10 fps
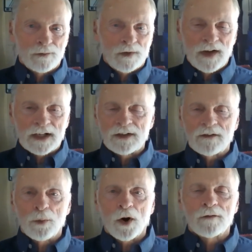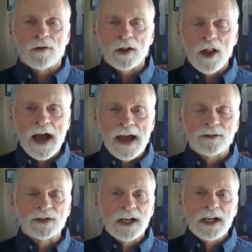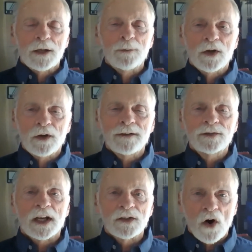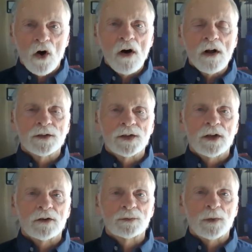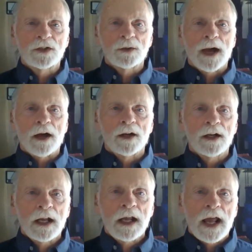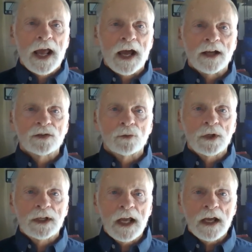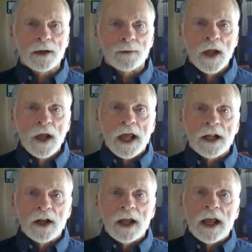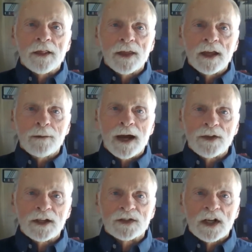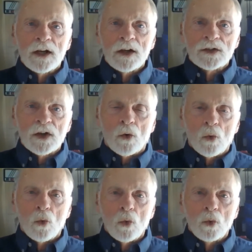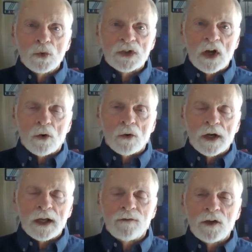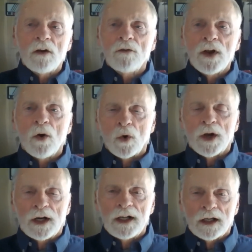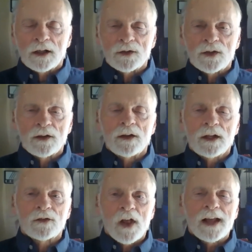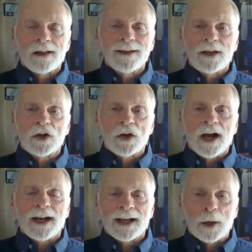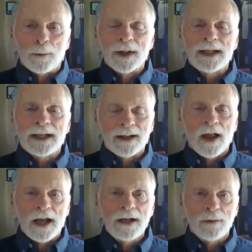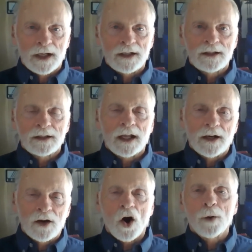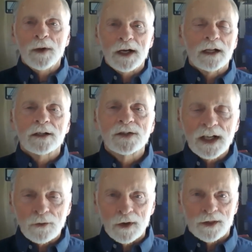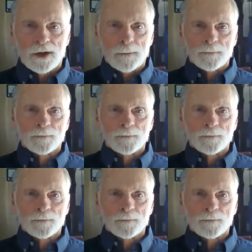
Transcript: affects every part of our lives, it behooves us all to know as much about it as we can. And think about this. So if you don't know what it is, then it's likely that you're not in complete alignment and in harmony and in sync with it.